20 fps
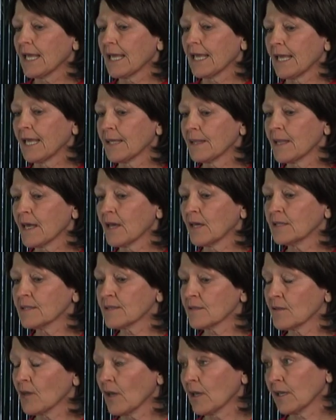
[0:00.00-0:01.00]
And
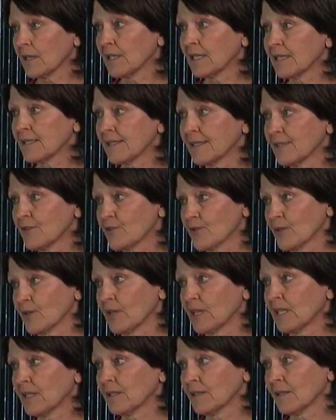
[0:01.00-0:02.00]
that's not an easy
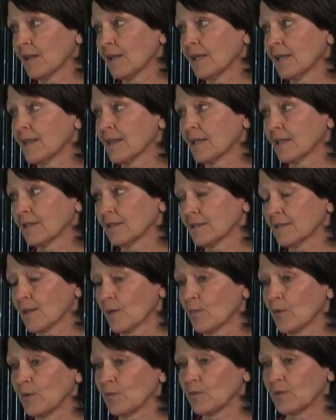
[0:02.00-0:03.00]
journey and not anything
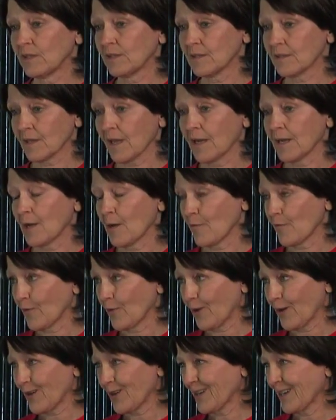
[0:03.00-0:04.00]
someone would sign up
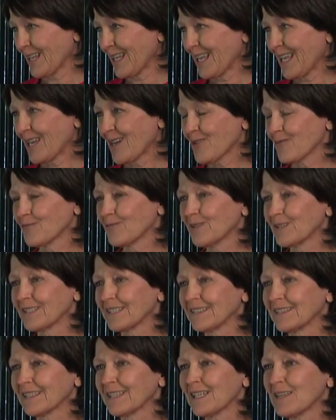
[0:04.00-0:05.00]
for no,
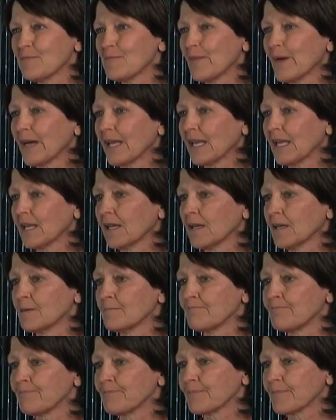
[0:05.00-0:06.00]
willingly, but
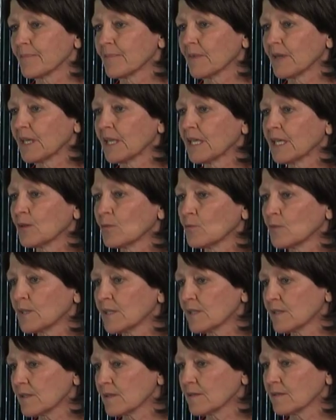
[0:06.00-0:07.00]
um, it
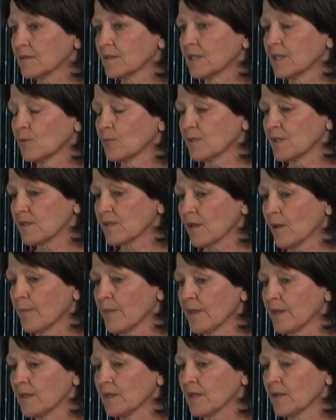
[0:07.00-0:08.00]
was it was
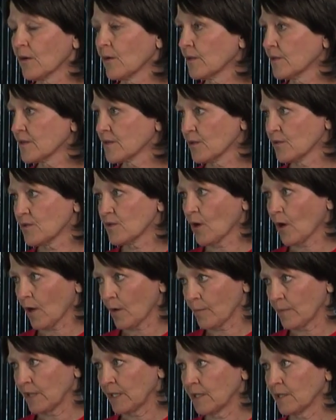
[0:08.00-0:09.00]
something that also
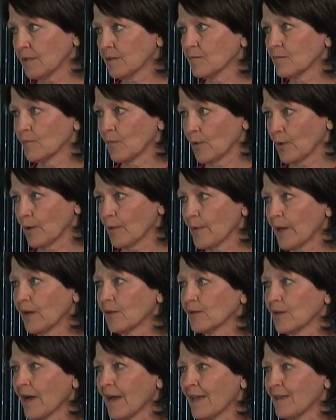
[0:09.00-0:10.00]
taught me more
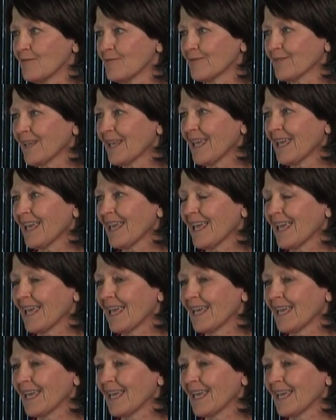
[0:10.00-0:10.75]
about life mm -hmm.